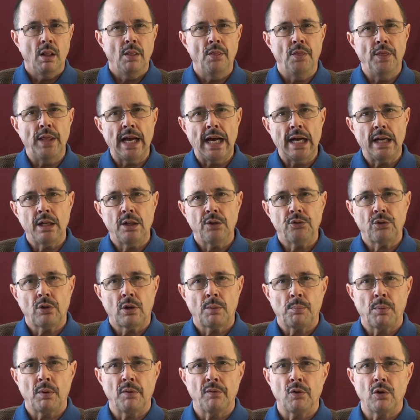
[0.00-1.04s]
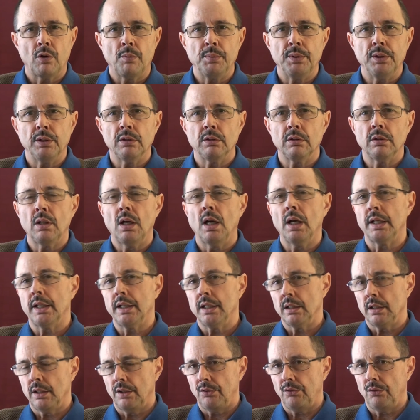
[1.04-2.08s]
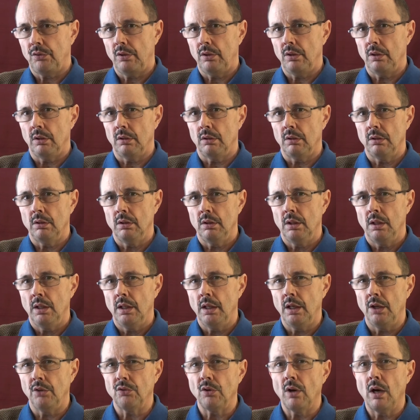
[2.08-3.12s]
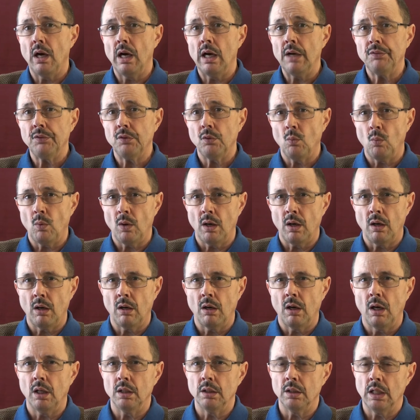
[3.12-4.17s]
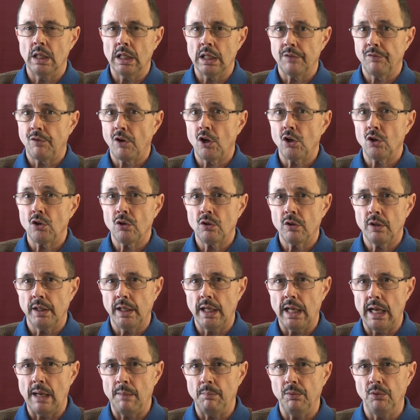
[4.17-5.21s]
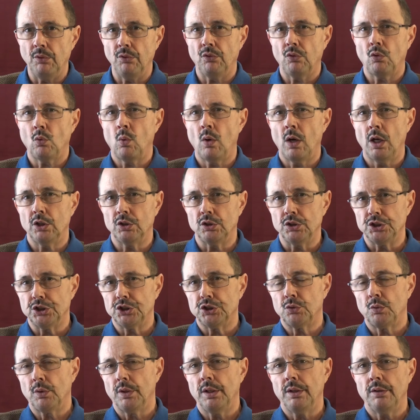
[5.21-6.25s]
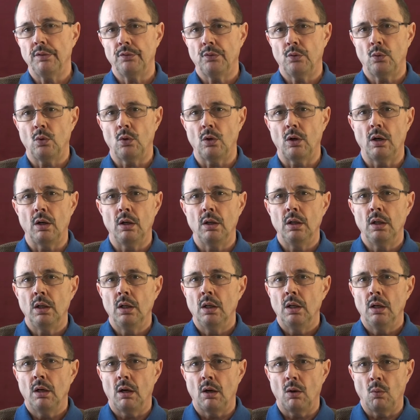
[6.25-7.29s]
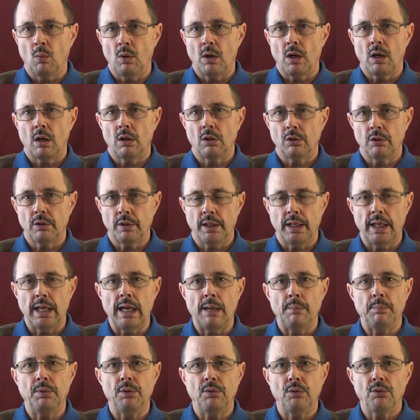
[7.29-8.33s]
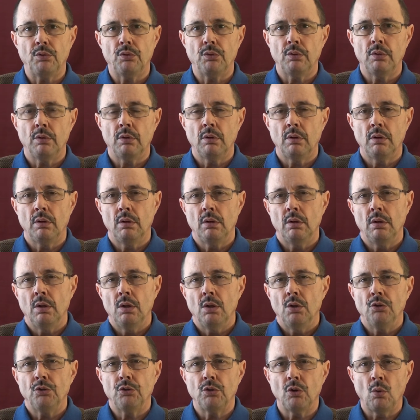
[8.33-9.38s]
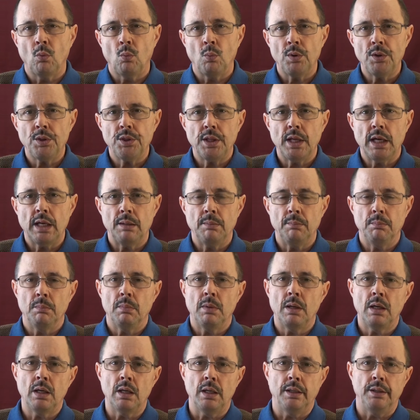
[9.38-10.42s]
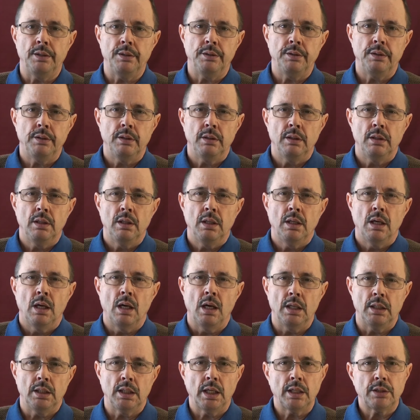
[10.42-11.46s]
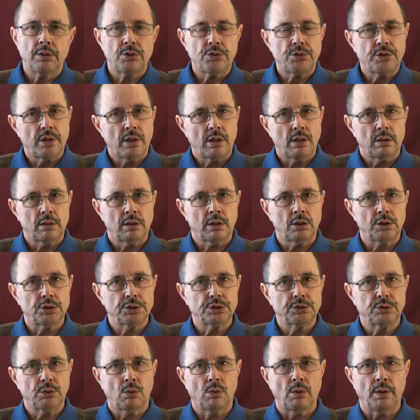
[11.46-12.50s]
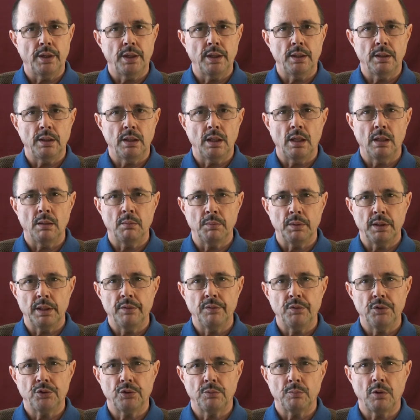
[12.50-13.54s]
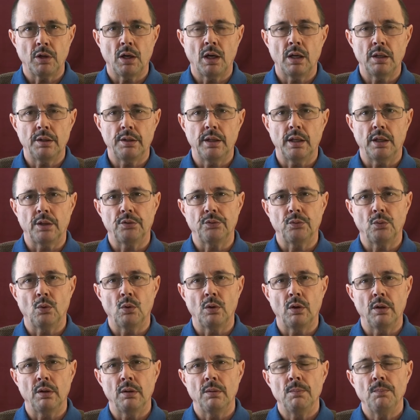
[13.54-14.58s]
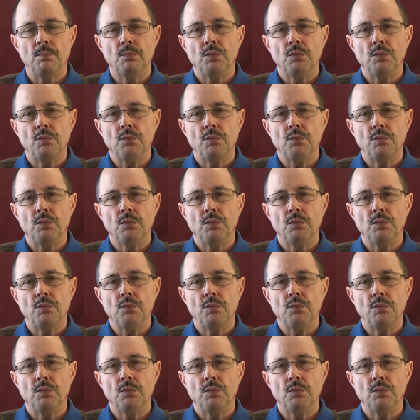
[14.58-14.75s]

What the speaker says: That is our proverbial Achilles heel. And it's often where a lot of our learning happens. Quadrants 3 and 4 are where our learning happens. So with that in mind, I'd like to share a little story and I'm going to give you some context for it.